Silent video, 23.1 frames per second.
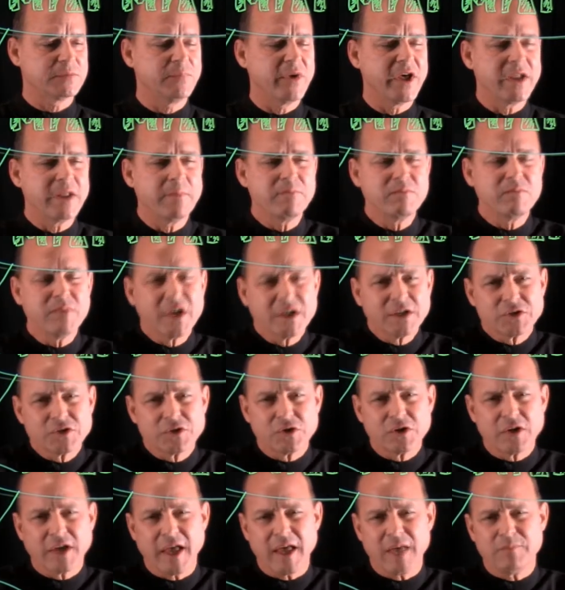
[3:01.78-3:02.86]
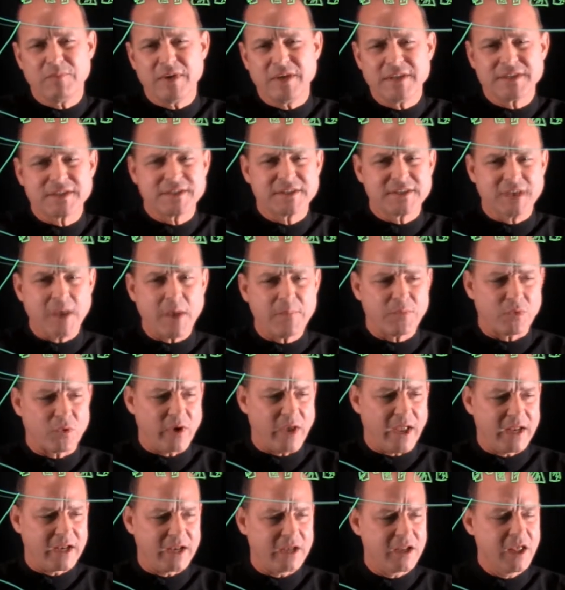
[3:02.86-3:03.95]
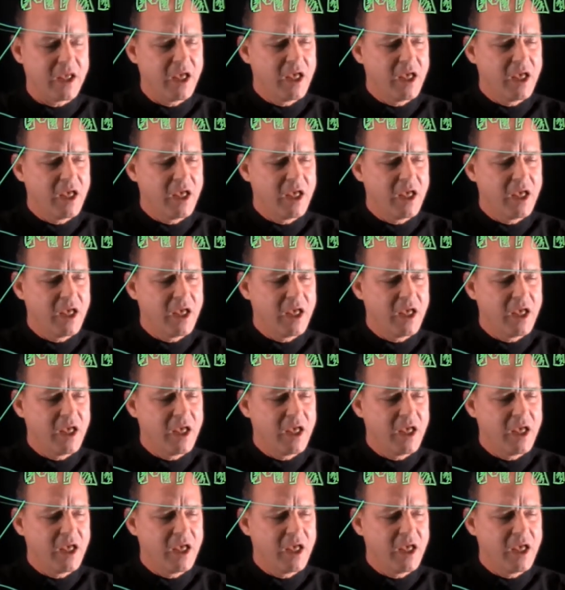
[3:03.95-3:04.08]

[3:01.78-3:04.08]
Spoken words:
but a mixture can be separated.